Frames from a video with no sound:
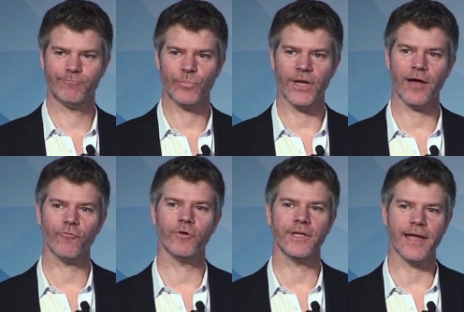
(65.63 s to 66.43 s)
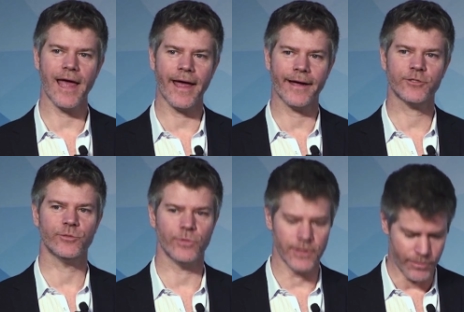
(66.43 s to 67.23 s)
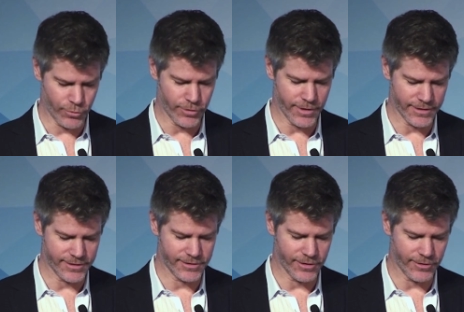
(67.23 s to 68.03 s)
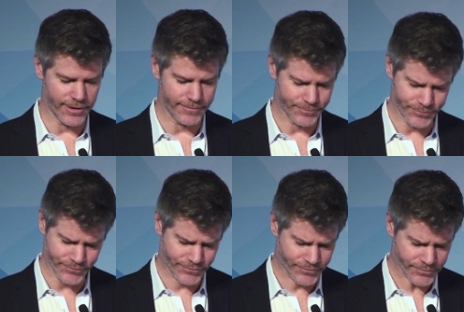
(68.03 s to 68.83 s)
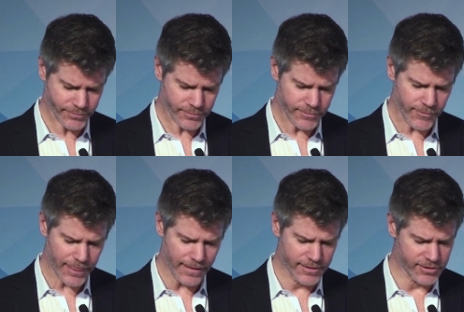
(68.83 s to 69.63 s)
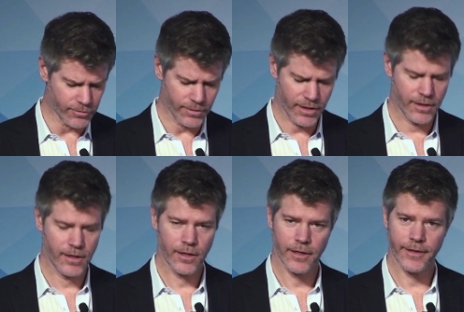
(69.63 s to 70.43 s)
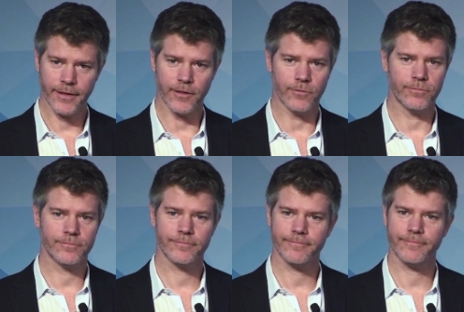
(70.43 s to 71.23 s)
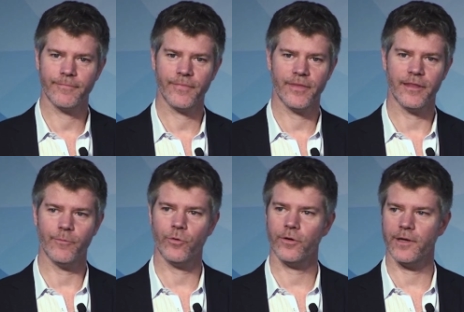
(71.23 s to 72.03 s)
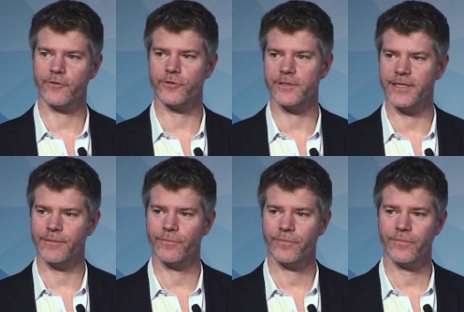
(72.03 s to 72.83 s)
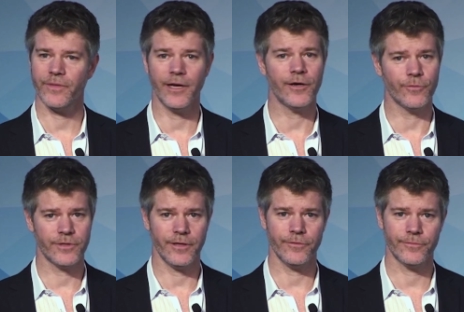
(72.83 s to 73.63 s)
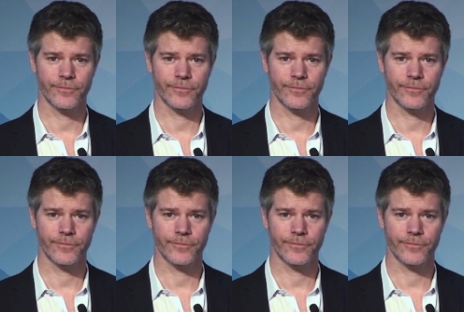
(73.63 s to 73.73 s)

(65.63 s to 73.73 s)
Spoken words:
Not really actionable input necessarily. So, the poor electrical team, they don't know what to do.